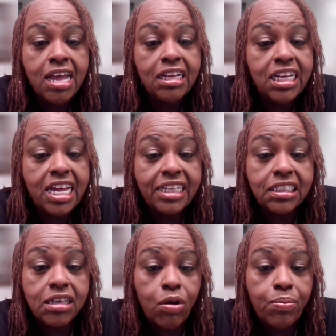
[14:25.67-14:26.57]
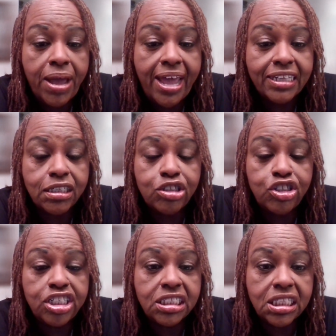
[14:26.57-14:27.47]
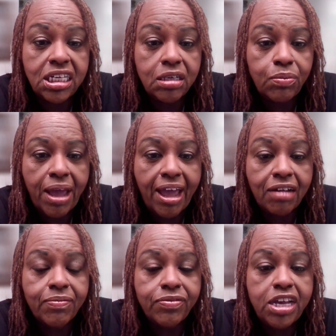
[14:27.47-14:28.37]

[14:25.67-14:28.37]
Let's go back to just thinking about,